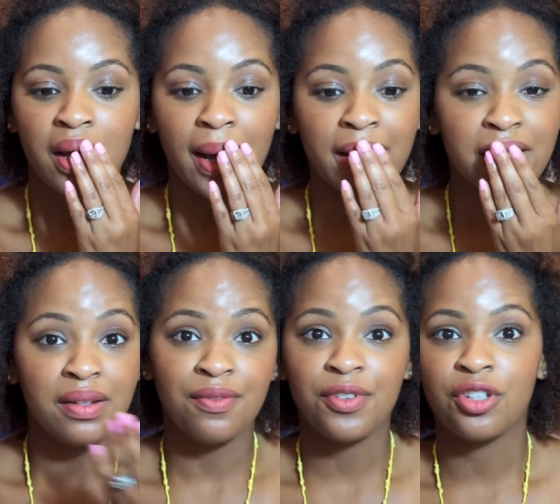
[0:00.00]
I
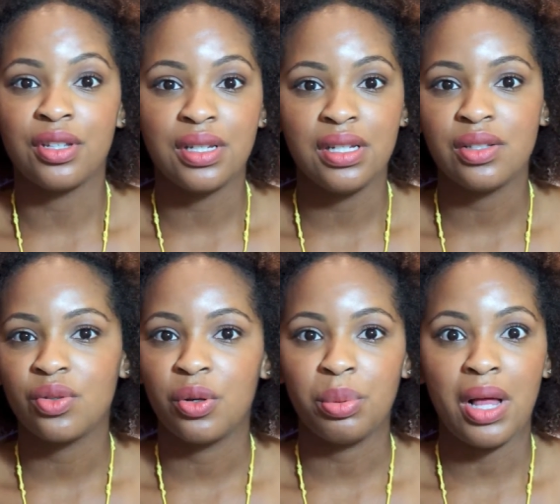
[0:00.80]
didn't feel the need
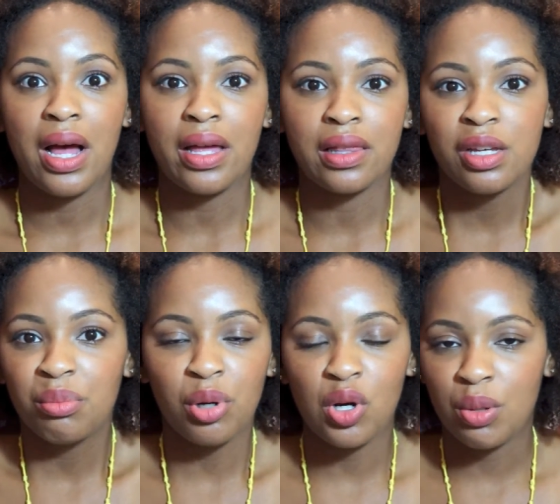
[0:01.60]
to apply
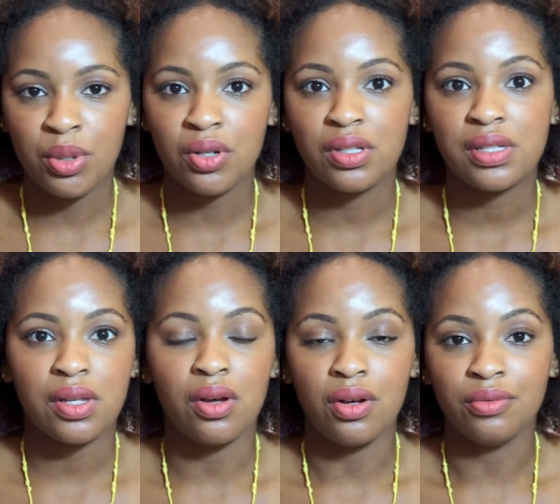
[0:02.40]
lip balm on
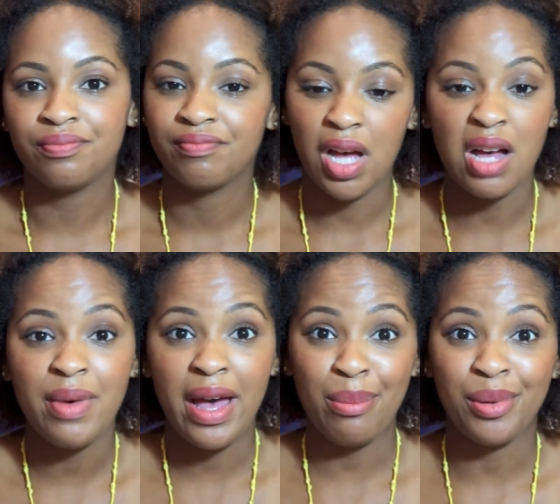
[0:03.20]
so I'm
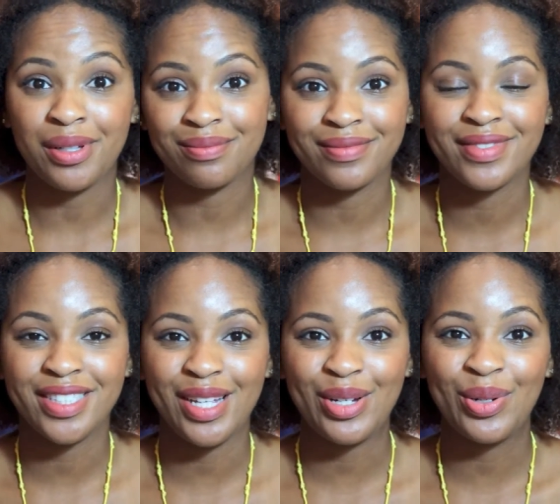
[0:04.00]
happy.
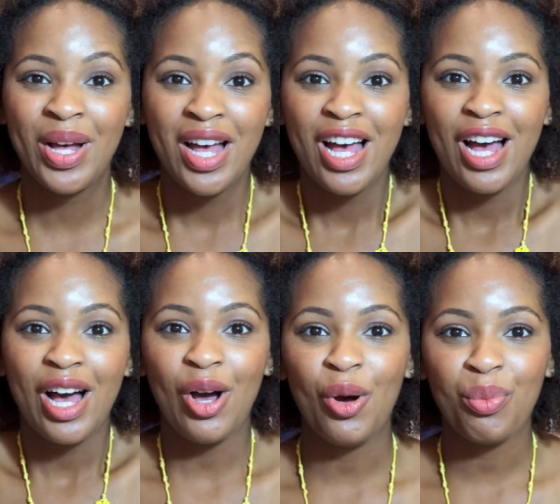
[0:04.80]
So
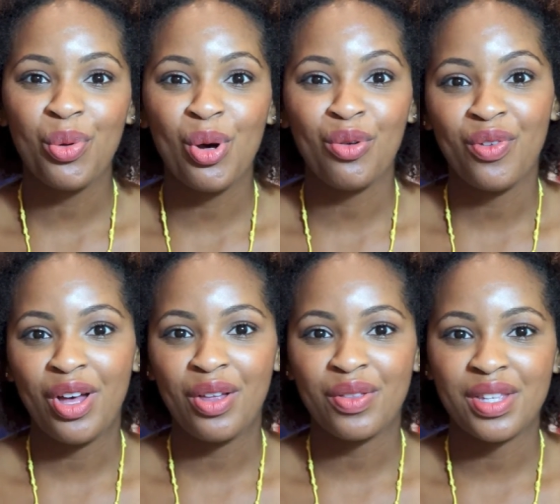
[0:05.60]
I hope you all
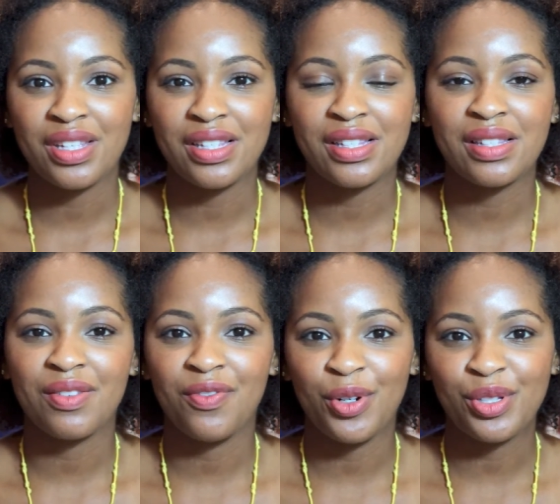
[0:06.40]
found this
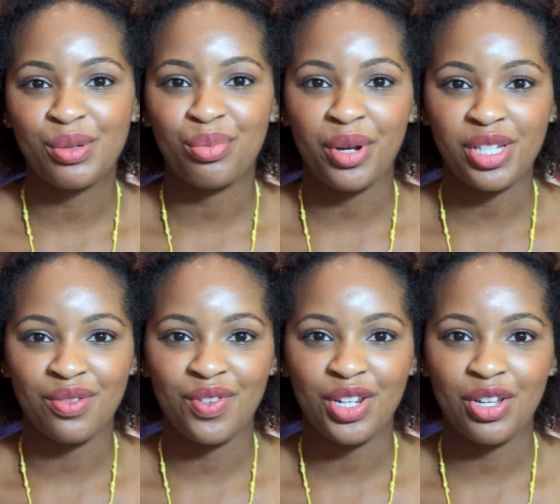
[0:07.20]
first
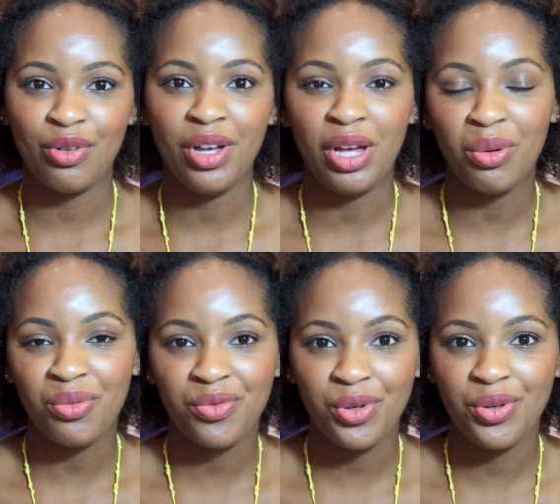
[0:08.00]
impression video
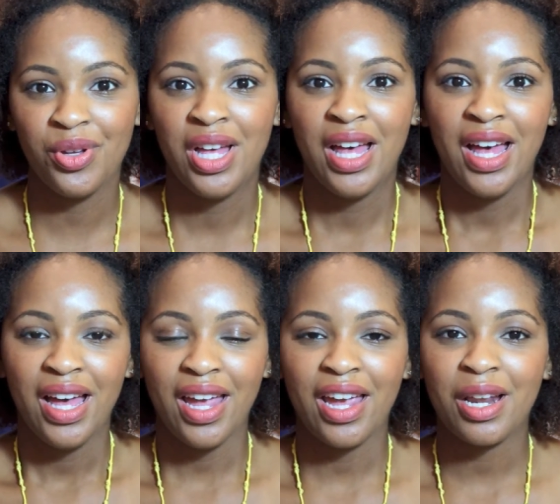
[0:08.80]
helpful
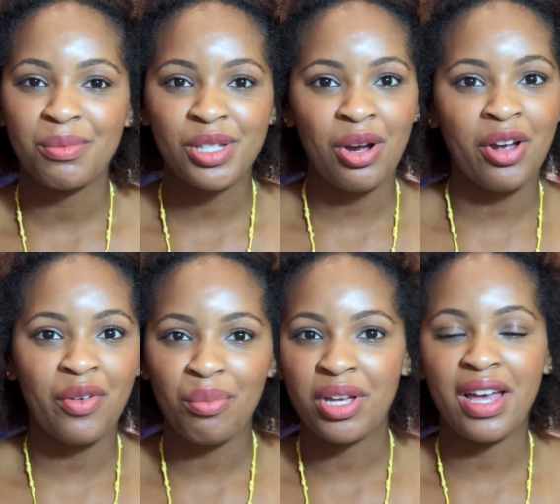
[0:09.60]
and I'm sorry if
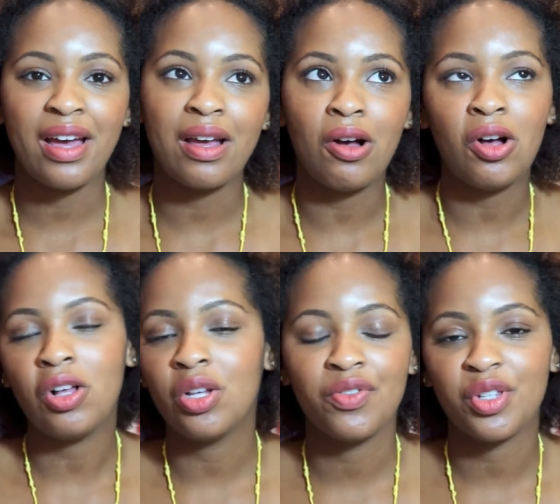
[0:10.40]
I've been kind of
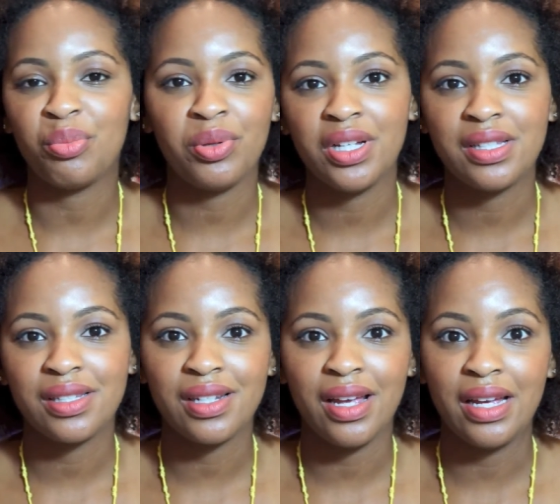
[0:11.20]
all over the place
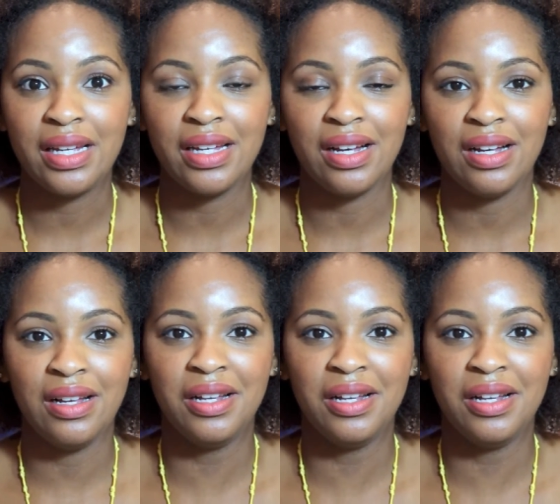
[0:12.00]
today uh,